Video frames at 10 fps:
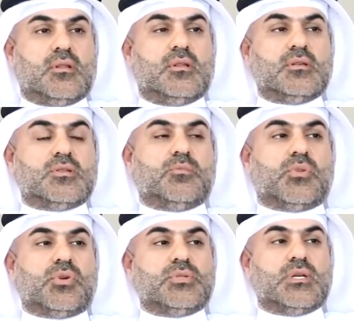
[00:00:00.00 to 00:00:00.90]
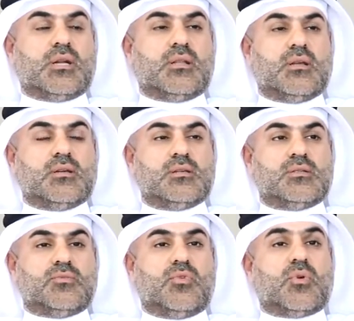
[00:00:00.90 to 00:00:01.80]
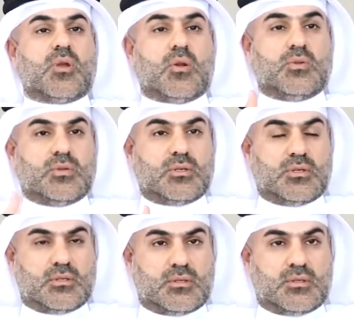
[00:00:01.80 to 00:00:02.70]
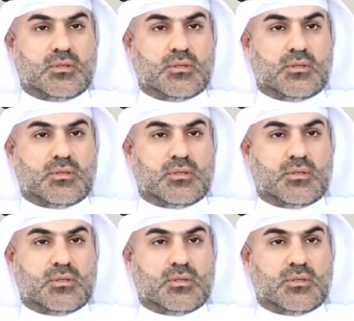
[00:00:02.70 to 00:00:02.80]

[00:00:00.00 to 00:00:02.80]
this project is for a return